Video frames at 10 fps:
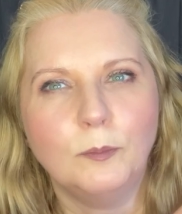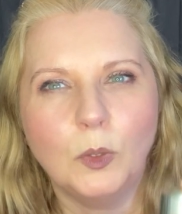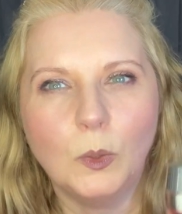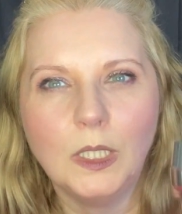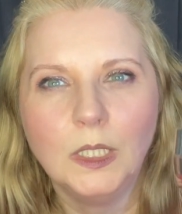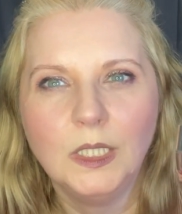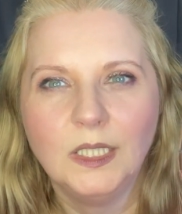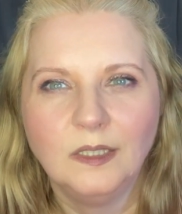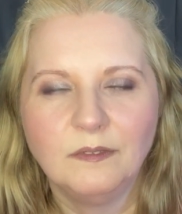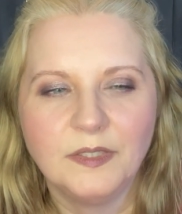more
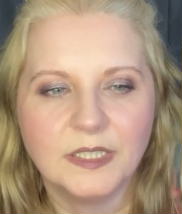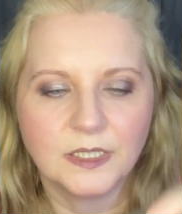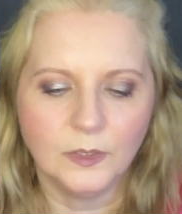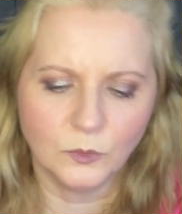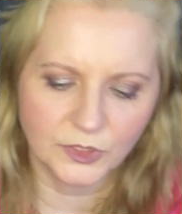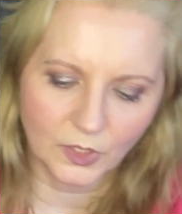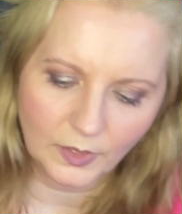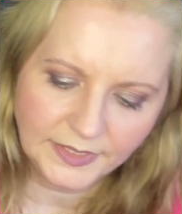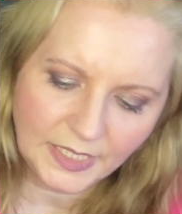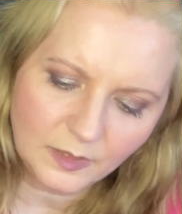for this little
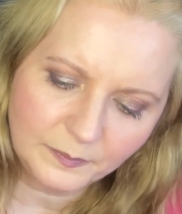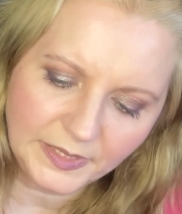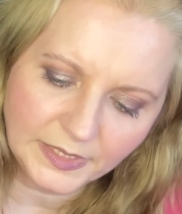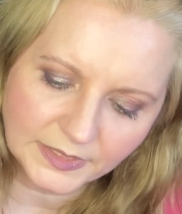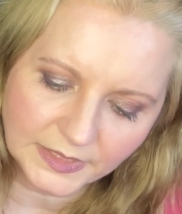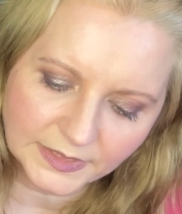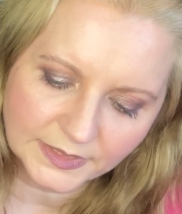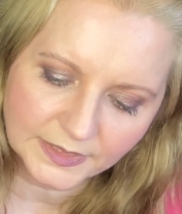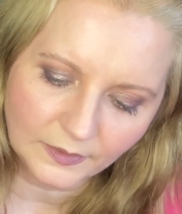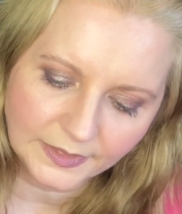size. How big is this
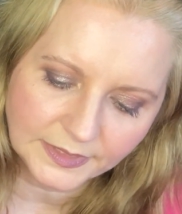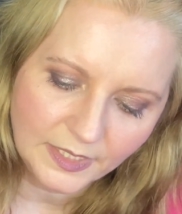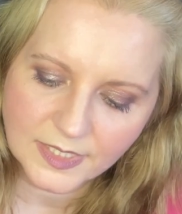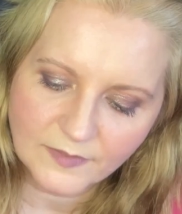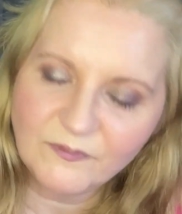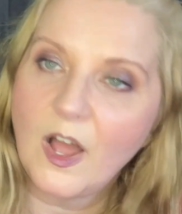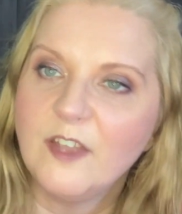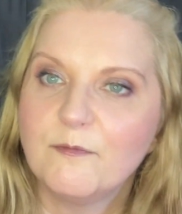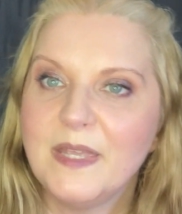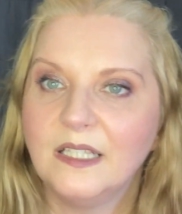size? It's
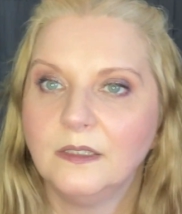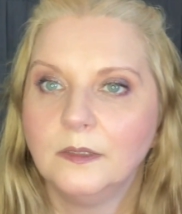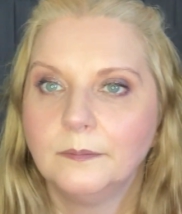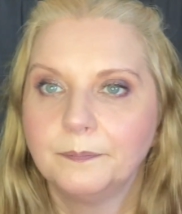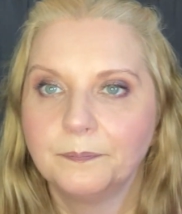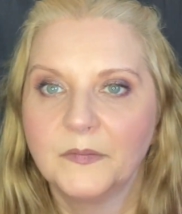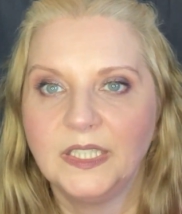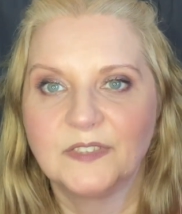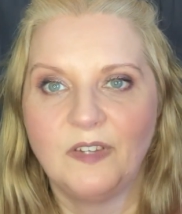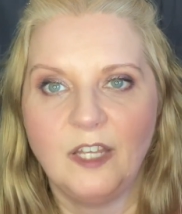five mil.
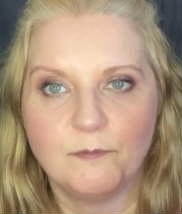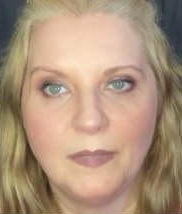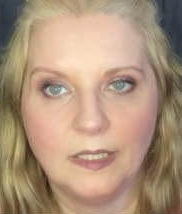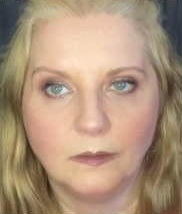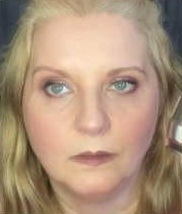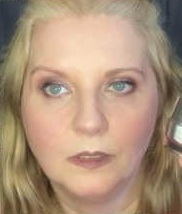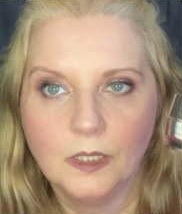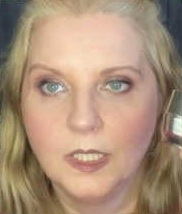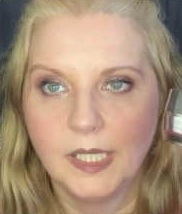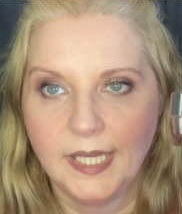It's five mil.
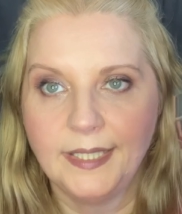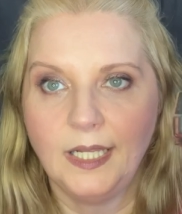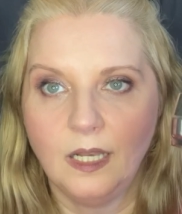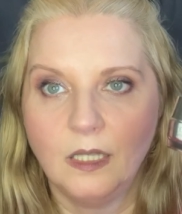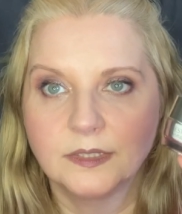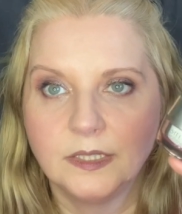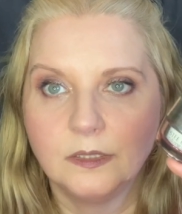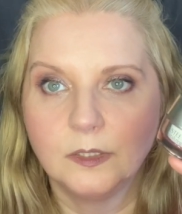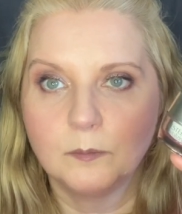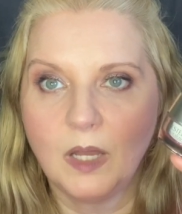And that lasted a
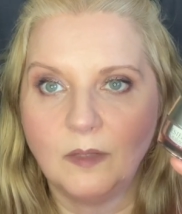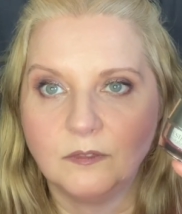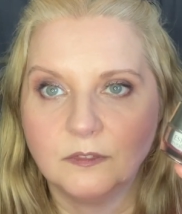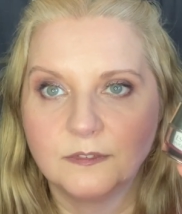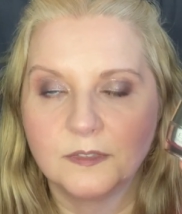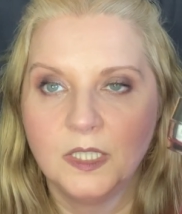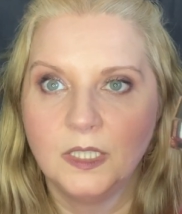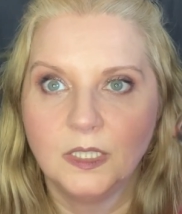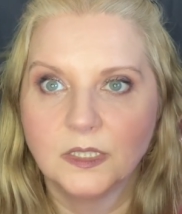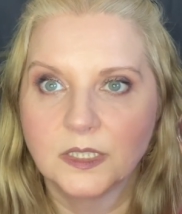good month.
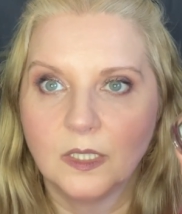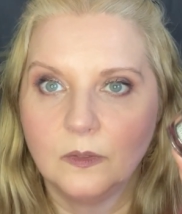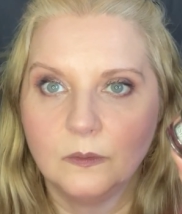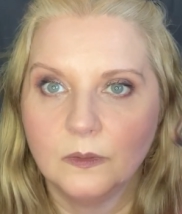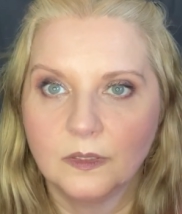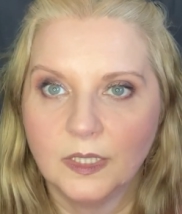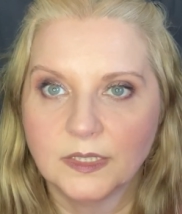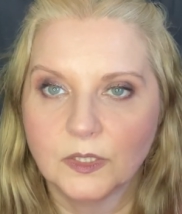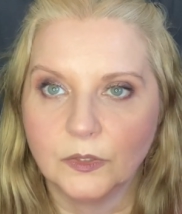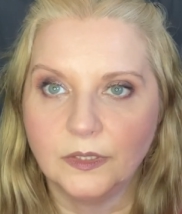So
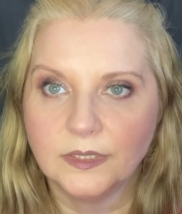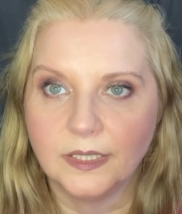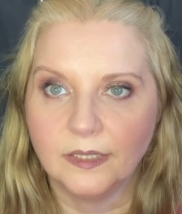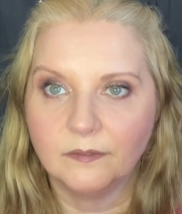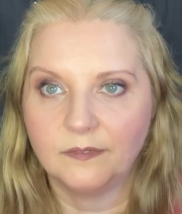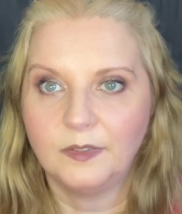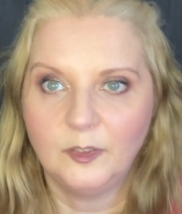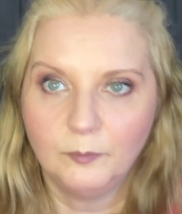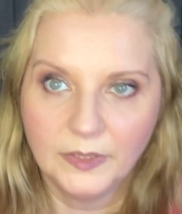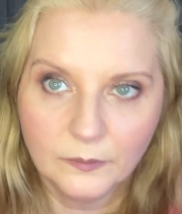that's good, isn't it?
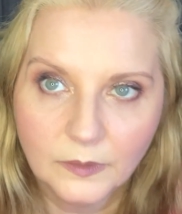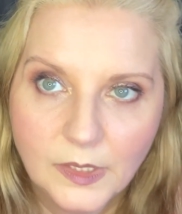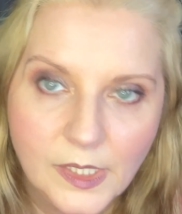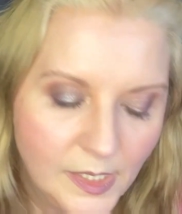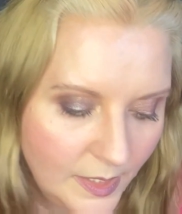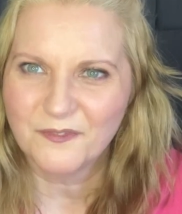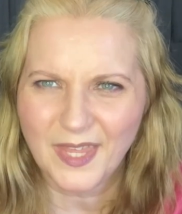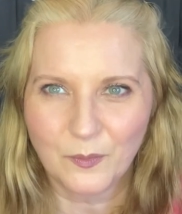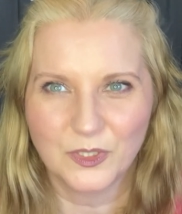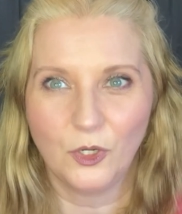Five mil.
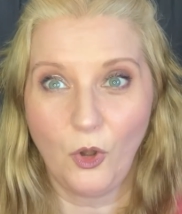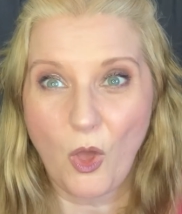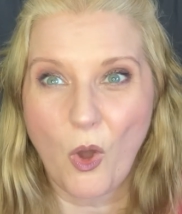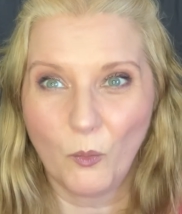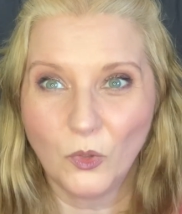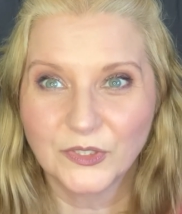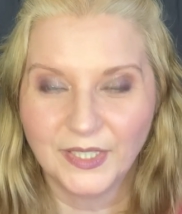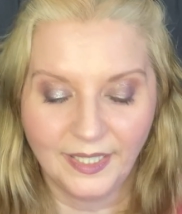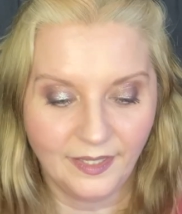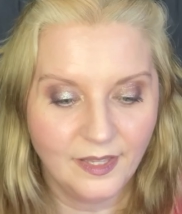That was a lot, wasn't
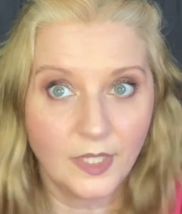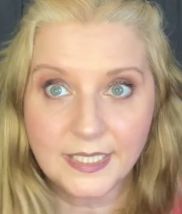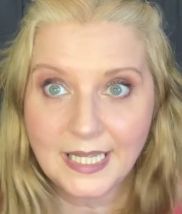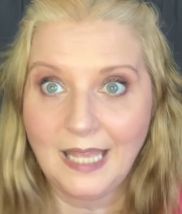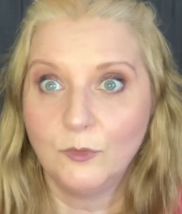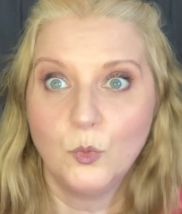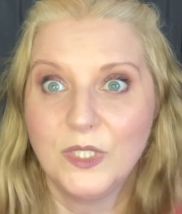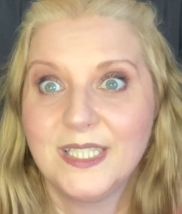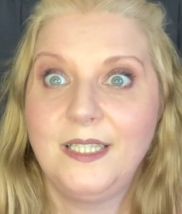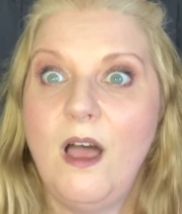it? I didn't have all
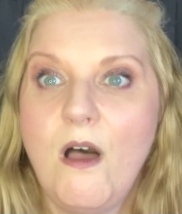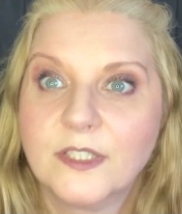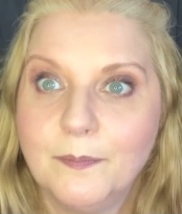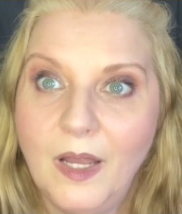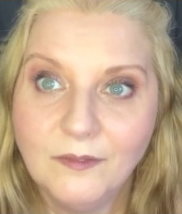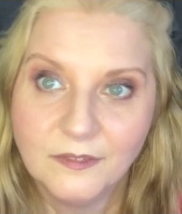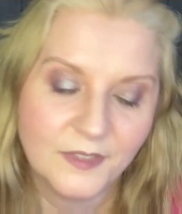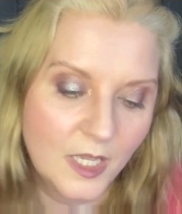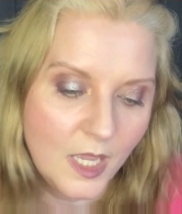this last month.